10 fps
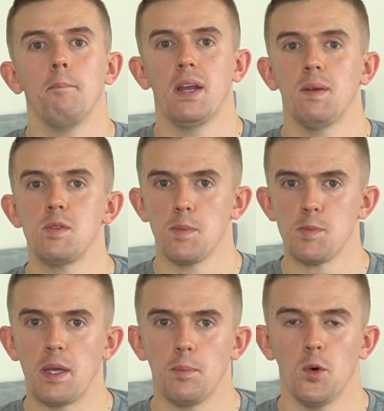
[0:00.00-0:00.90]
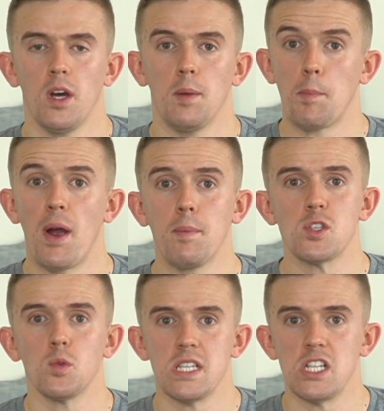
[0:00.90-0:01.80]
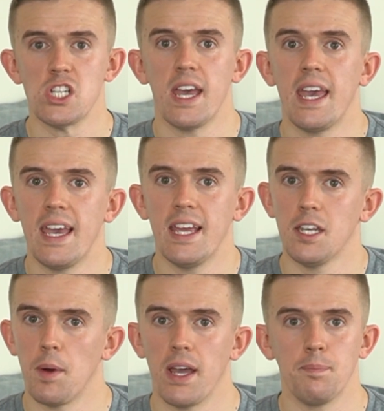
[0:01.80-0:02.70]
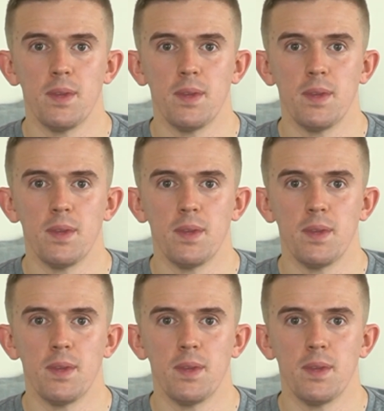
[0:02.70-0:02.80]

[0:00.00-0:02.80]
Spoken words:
my name is Thomas Blakemore and I'm a primary school teacher here in Dubai.